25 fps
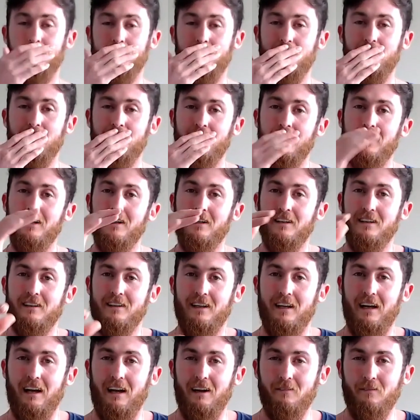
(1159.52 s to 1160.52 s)
So
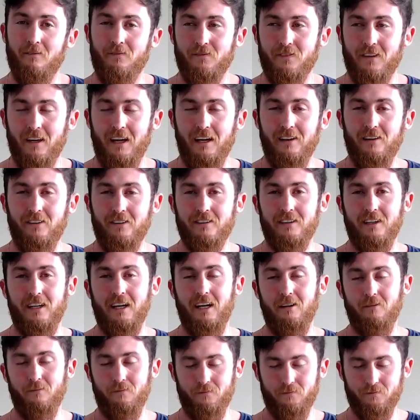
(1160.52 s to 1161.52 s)
I looked it
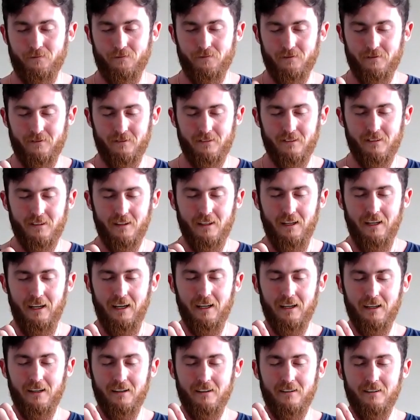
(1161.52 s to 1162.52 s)
up,
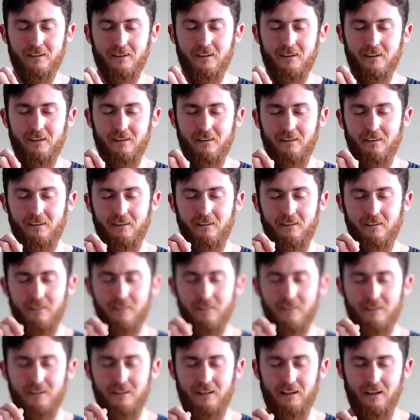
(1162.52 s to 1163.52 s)
and
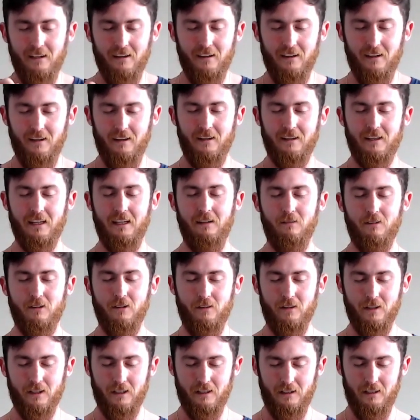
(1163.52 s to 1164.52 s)
yeah, keep
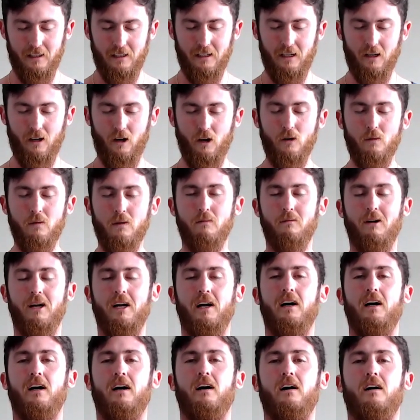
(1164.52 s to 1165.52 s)
doing it. And then it opened my
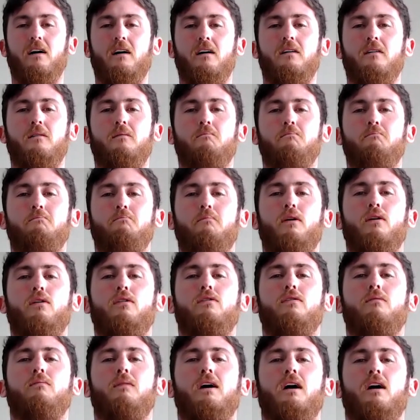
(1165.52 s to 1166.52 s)
heart.
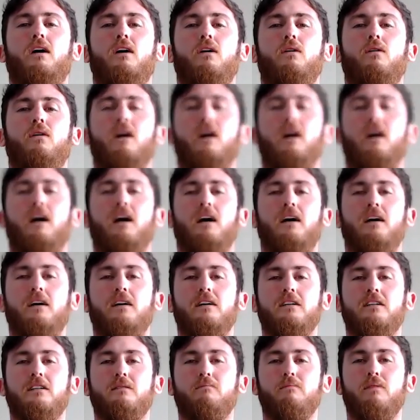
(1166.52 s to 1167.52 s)
Boom, my whole heart
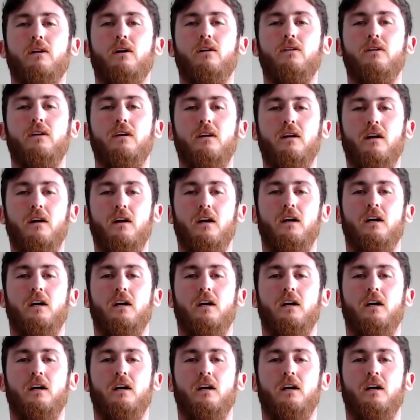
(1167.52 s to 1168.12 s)
exploded.